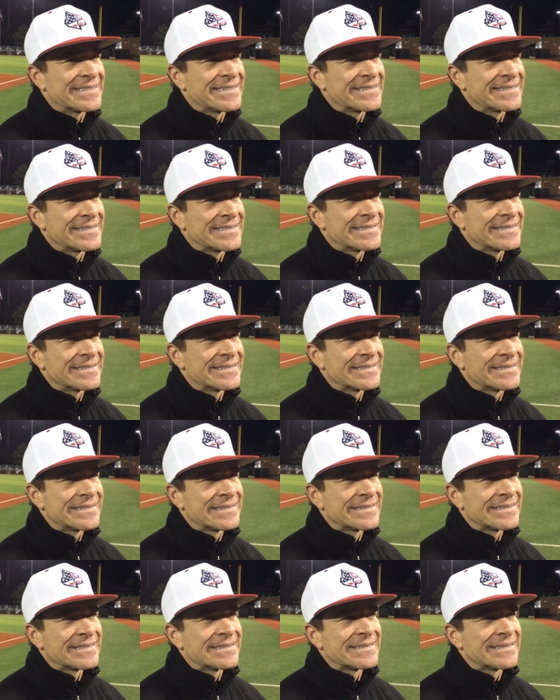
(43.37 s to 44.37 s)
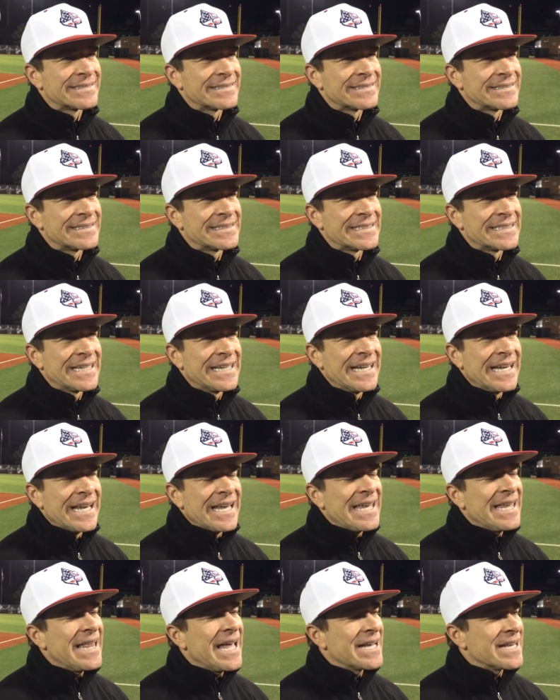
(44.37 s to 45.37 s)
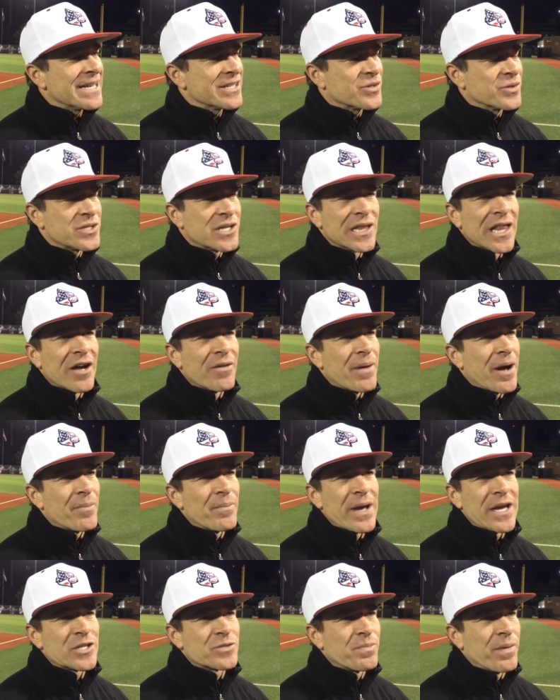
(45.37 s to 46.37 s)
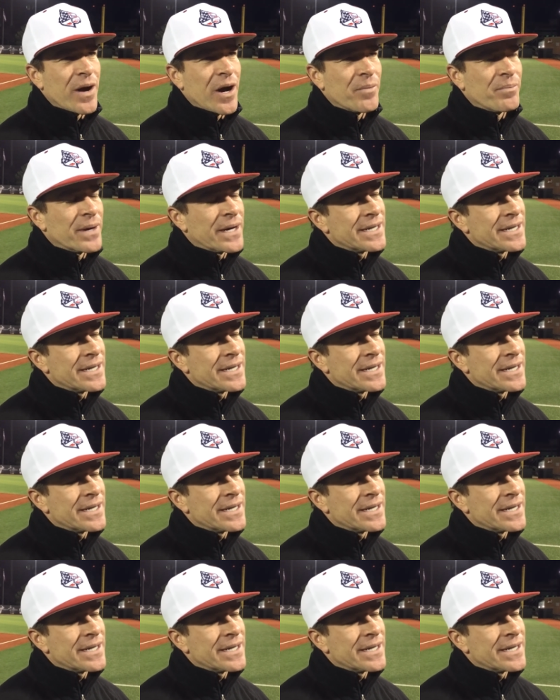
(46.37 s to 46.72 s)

And quick turnaround now for you guys. Yeah, that's what you love about baseball.